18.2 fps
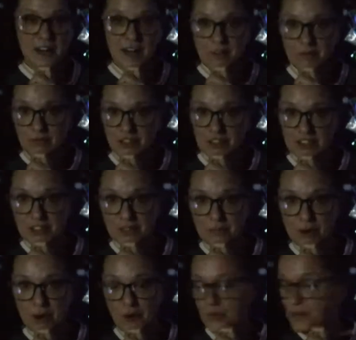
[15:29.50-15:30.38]
I'm just
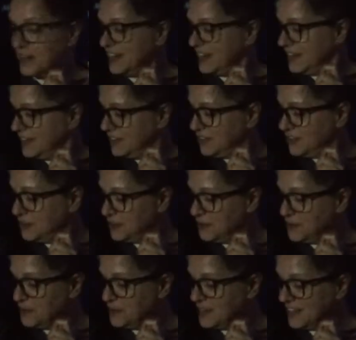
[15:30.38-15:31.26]
about ready
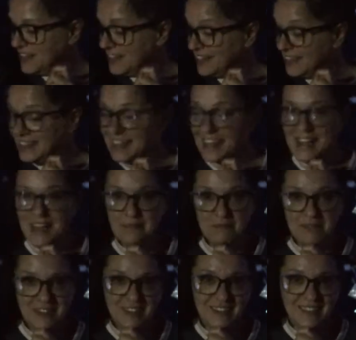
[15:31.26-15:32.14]
to
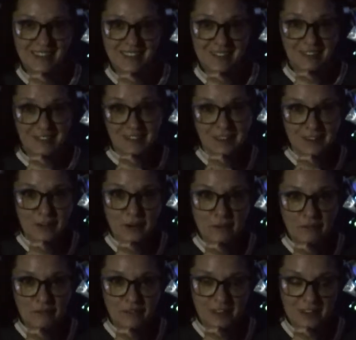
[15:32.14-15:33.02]
climb in these
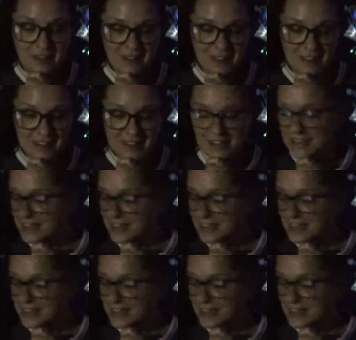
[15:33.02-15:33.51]
comfy